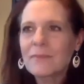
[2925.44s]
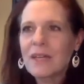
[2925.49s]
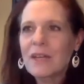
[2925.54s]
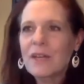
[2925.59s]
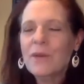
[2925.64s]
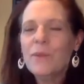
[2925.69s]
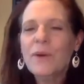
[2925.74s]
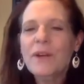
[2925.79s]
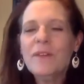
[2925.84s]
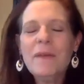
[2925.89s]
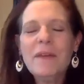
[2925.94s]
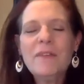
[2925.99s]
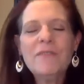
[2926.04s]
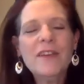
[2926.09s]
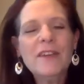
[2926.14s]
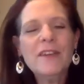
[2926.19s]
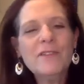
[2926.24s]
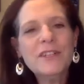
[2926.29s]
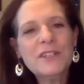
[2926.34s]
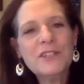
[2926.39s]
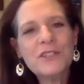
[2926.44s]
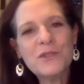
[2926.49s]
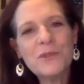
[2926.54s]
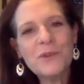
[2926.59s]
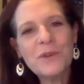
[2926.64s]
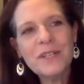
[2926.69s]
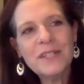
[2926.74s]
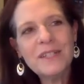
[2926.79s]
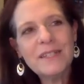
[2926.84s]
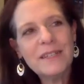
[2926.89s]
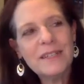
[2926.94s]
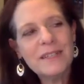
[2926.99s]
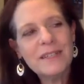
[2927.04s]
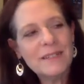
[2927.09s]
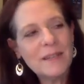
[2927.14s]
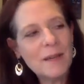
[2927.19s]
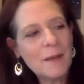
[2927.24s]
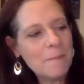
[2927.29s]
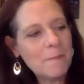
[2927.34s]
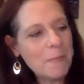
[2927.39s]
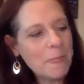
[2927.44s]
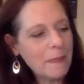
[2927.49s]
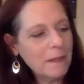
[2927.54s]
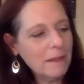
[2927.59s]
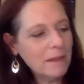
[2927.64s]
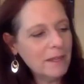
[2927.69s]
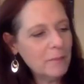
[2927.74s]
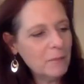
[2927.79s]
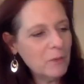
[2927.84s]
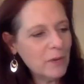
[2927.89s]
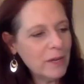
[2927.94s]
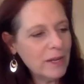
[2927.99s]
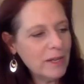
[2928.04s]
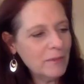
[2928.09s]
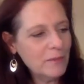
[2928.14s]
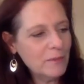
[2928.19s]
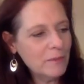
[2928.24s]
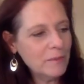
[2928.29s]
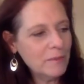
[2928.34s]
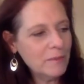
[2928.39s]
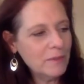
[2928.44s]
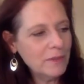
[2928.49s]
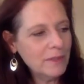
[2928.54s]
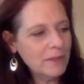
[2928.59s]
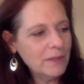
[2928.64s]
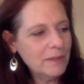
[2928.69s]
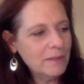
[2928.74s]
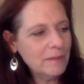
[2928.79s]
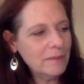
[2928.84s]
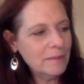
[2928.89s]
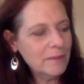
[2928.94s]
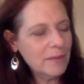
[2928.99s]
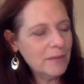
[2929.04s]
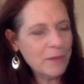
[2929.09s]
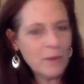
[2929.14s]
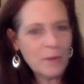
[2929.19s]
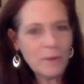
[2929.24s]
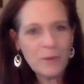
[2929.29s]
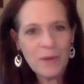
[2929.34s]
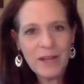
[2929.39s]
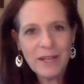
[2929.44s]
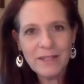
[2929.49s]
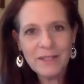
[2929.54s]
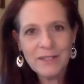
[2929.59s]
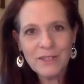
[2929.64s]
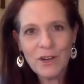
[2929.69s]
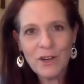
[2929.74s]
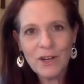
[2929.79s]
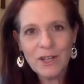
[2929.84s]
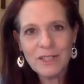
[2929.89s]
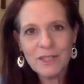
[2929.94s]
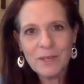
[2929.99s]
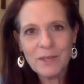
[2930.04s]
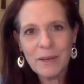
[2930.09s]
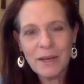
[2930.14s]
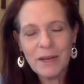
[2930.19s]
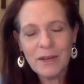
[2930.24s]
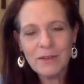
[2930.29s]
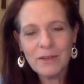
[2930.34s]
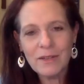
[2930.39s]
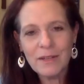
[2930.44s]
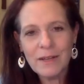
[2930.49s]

One of my favorite stories is Lin-Manuel Miranda talks about